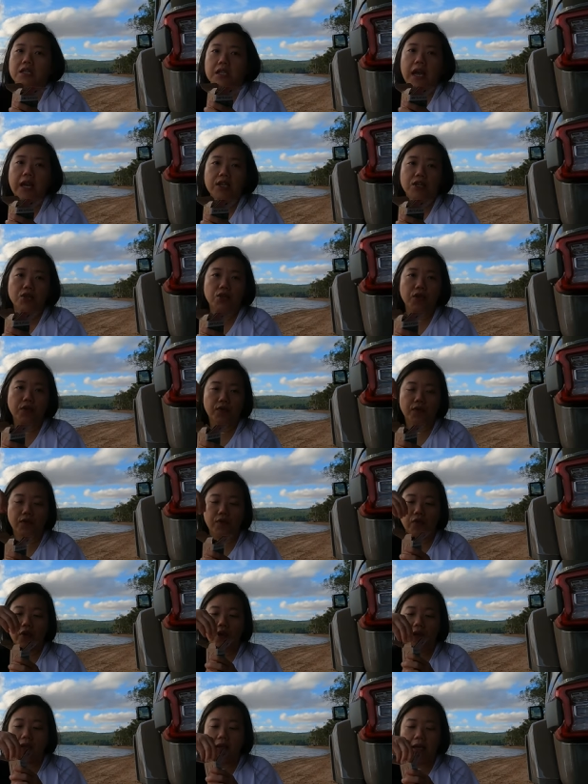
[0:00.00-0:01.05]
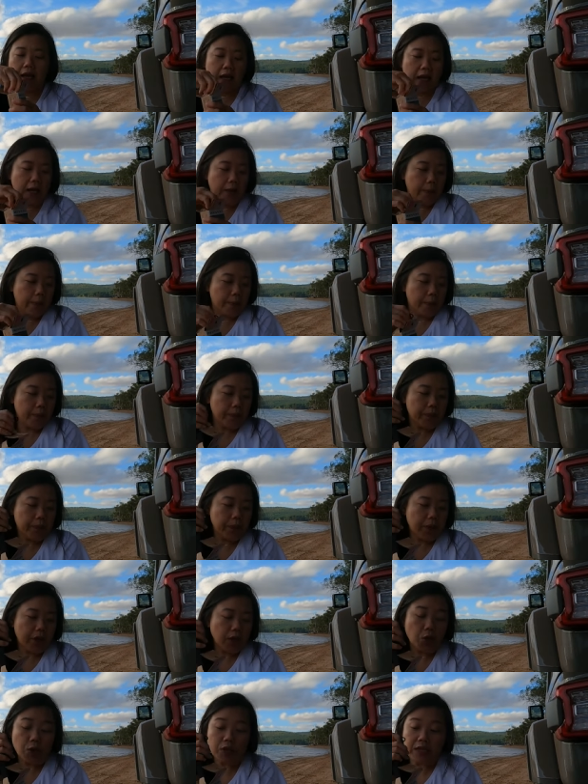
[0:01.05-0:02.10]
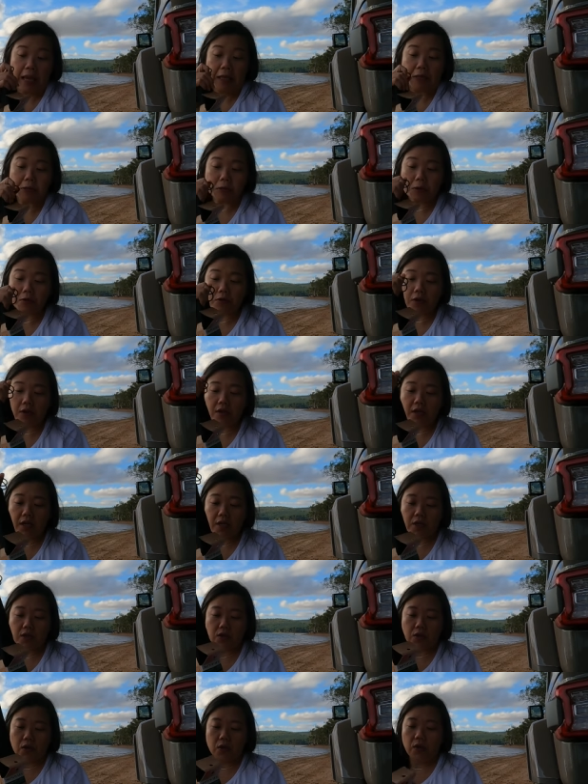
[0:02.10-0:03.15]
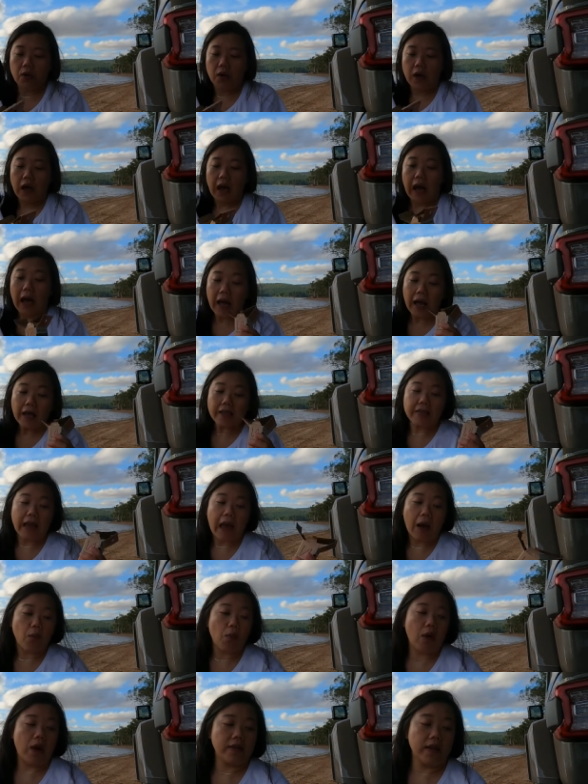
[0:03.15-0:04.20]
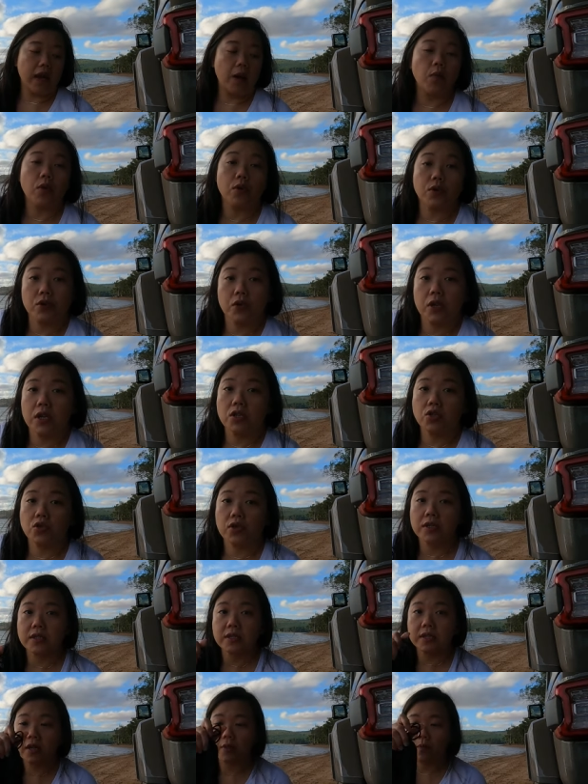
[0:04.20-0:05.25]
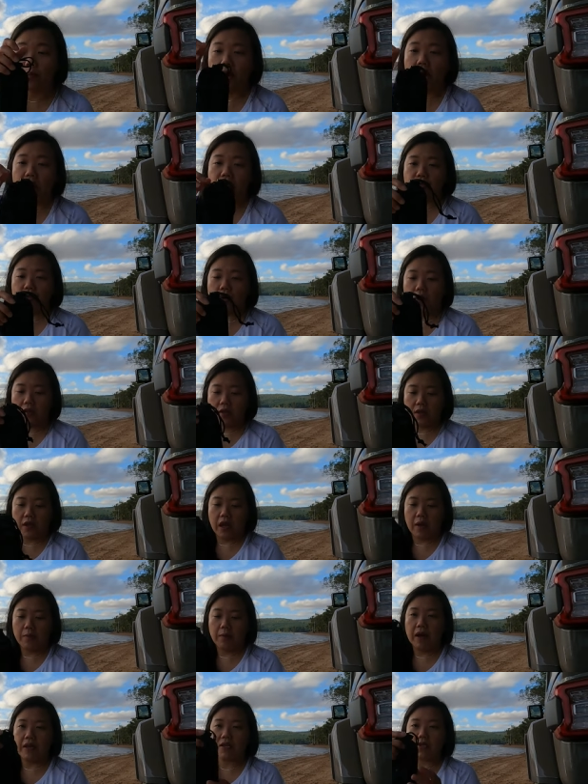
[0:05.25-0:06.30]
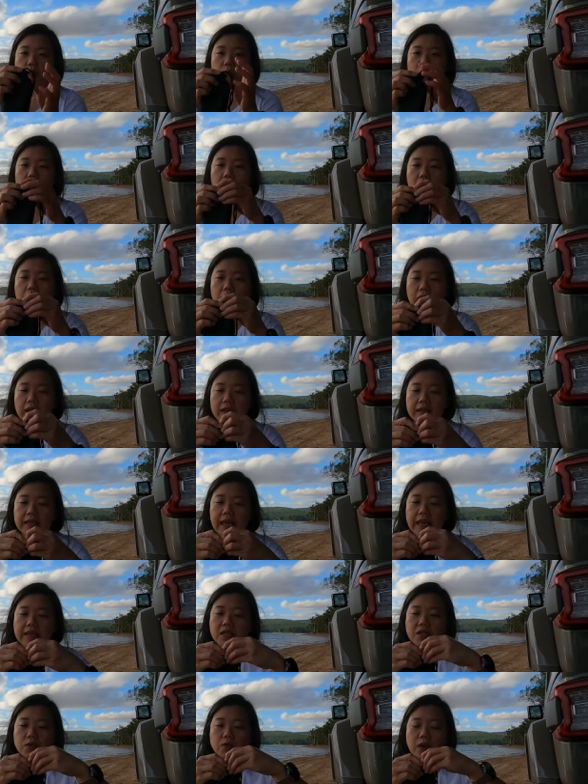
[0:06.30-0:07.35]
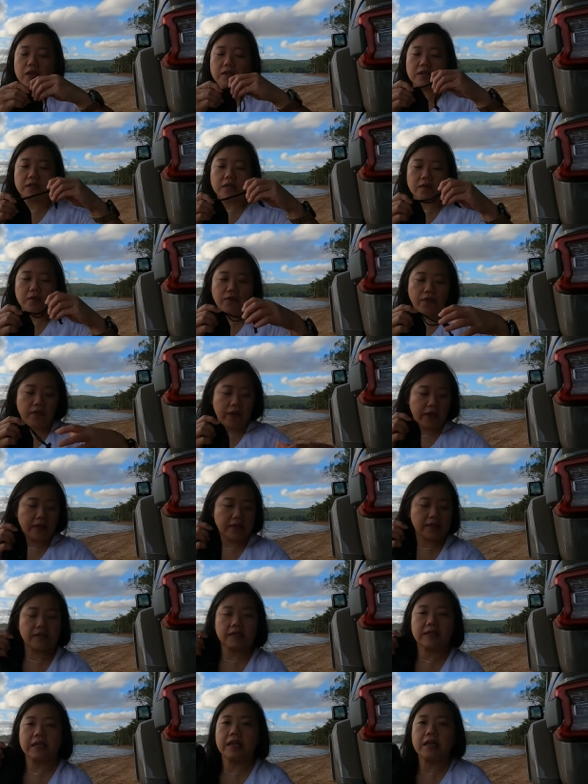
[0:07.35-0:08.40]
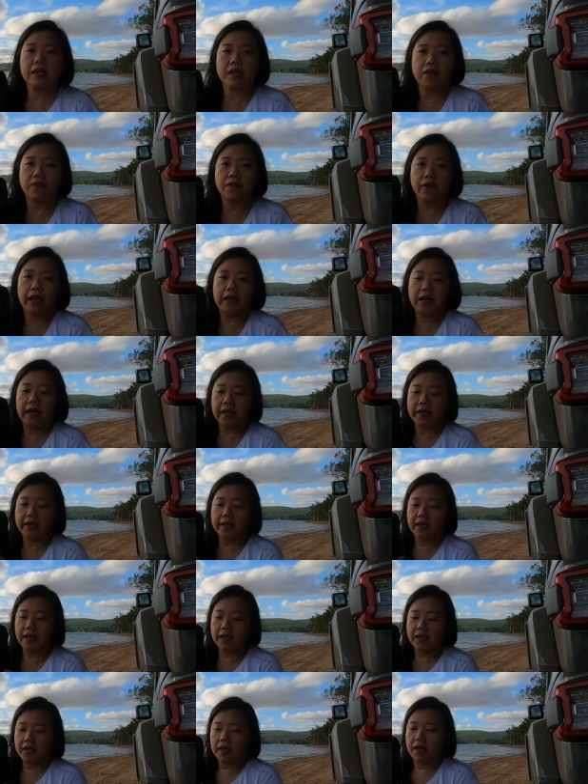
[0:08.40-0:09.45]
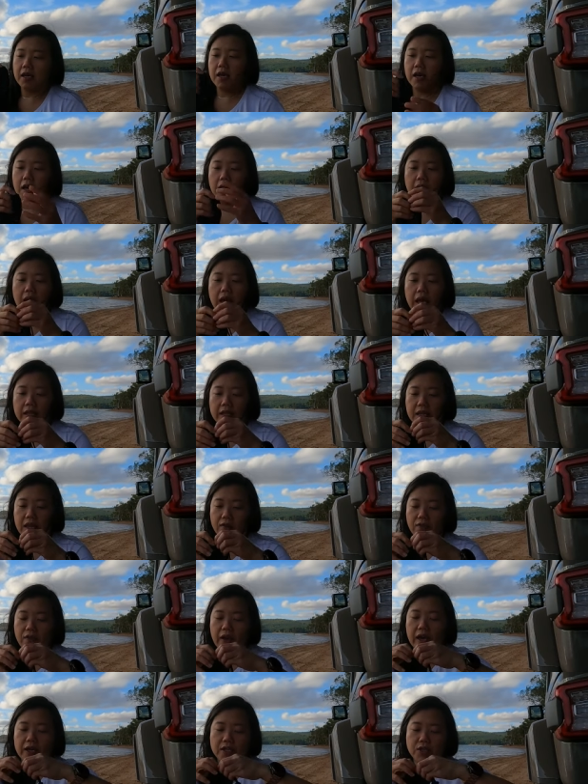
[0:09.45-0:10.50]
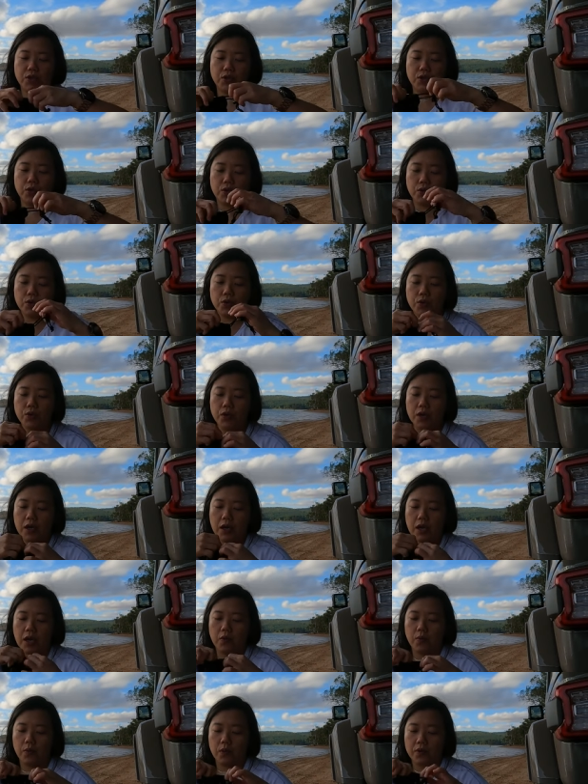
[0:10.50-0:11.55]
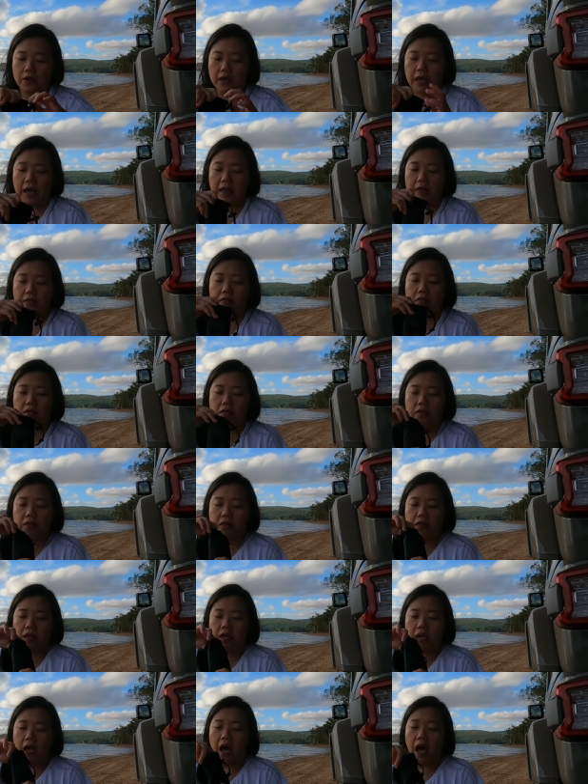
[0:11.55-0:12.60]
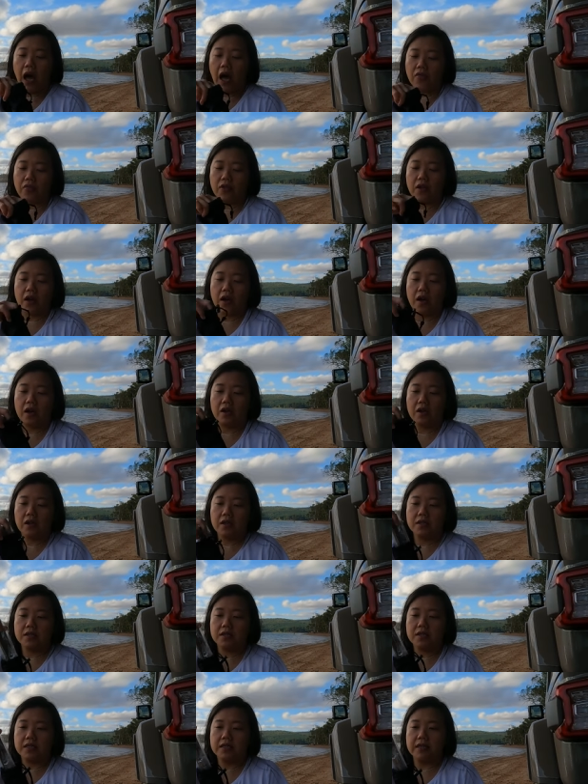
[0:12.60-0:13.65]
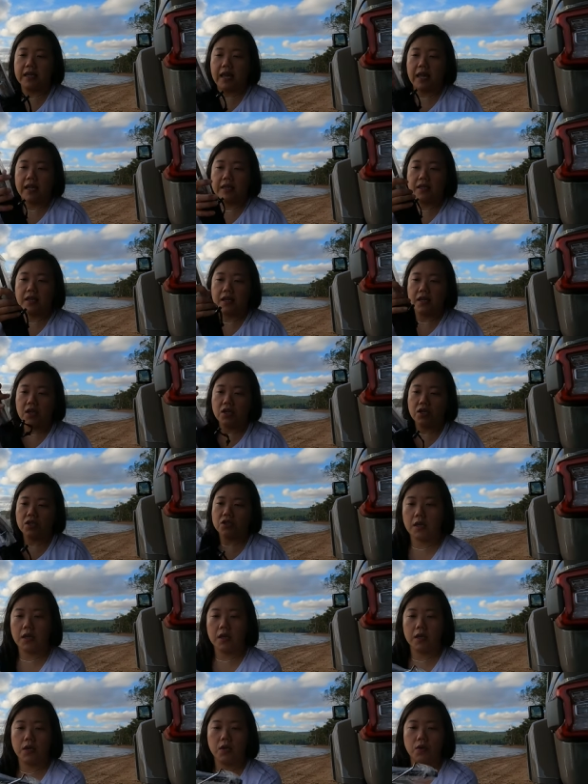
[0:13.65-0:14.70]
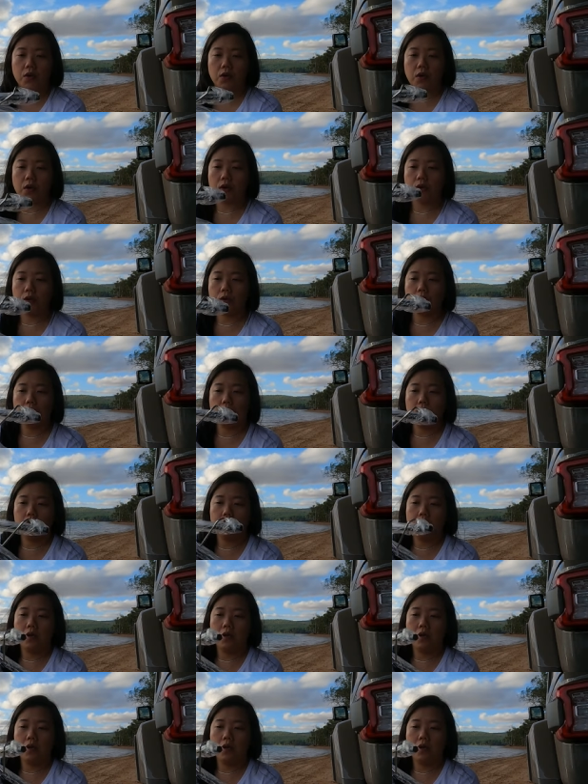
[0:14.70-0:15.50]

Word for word: attach different um, utensils on it so that one I'm also interested but I thought I might as well Get this one first, see if I like it. And if I do, I will get the other stem. There you go.